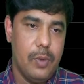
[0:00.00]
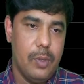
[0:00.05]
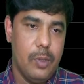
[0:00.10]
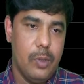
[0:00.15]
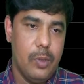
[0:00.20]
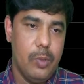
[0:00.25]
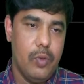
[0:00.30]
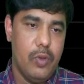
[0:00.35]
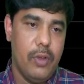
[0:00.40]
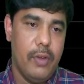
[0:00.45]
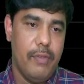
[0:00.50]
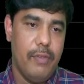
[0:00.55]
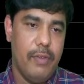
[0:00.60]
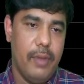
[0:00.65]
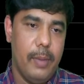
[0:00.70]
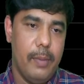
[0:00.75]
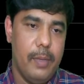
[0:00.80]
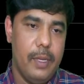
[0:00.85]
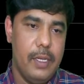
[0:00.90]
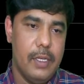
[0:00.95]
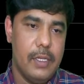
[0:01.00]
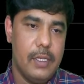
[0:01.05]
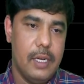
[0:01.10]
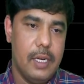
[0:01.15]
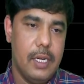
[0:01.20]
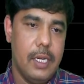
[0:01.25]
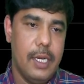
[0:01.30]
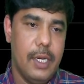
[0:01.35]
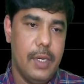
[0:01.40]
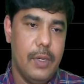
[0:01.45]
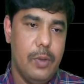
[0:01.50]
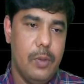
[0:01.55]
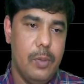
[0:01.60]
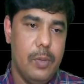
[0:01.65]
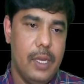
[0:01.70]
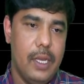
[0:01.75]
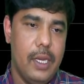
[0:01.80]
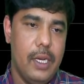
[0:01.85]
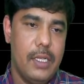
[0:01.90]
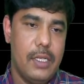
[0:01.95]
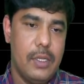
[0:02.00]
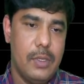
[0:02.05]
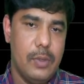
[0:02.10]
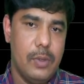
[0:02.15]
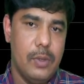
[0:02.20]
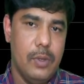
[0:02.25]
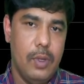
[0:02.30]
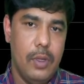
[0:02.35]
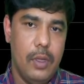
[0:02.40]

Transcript: 2 power 5 means 32 minus 2,